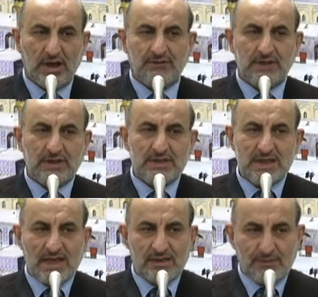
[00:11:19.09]
if it is
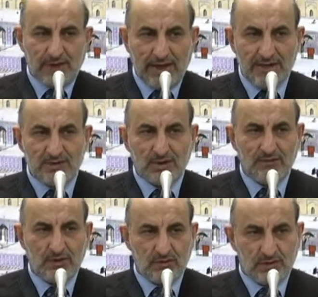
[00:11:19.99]
at the place
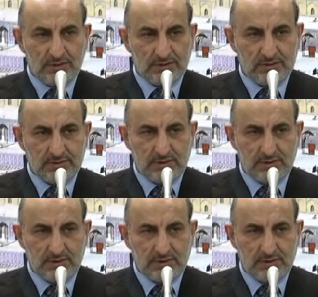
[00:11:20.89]
of the wound.